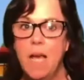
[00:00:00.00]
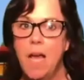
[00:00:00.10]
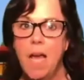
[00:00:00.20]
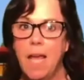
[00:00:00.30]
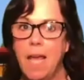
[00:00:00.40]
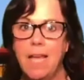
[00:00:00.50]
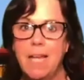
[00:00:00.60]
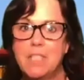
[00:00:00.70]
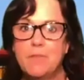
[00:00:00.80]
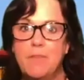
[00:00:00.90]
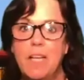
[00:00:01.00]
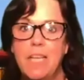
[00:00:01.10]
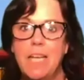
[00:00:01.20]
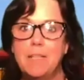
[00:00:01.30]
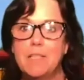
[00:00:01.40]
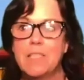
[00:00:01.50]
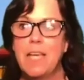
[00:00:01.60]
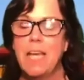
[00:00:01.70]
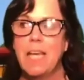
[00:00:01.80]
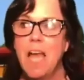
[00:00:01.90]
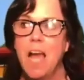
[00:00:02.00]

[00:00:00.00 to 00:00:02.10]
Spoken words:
eye. And it's funny, it's like